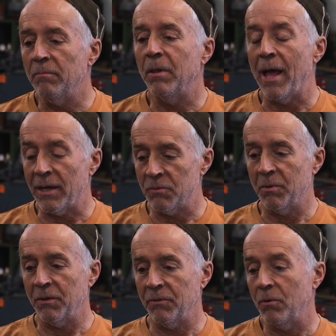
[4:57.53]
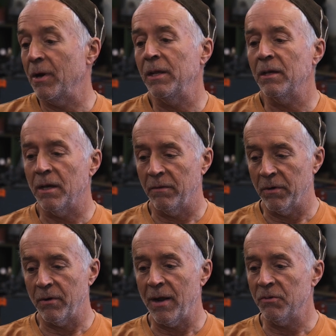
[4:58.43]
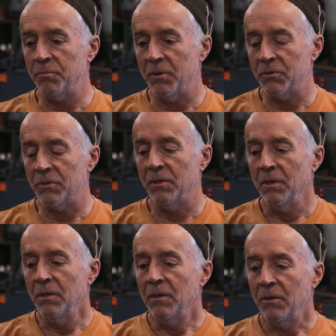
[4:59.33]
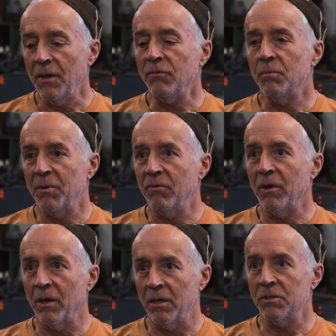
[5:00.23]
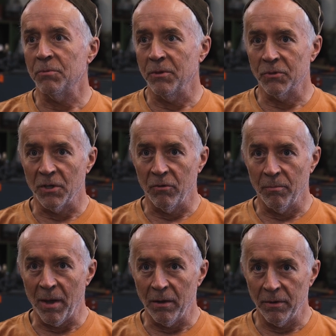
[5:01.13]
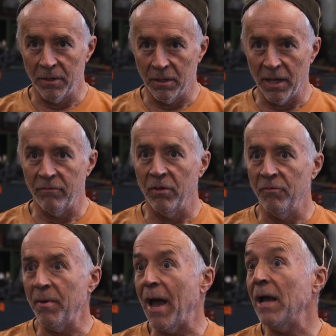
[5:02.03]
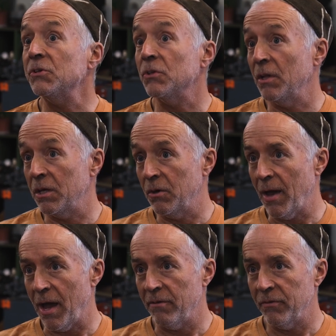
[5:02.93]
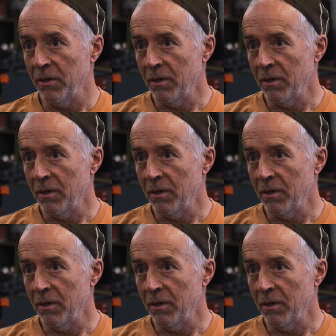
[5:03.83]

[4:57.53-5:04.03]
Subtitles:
blacksmith or any kind of a craftsperson, you have to be very honest with yourself about the level of passion that you have.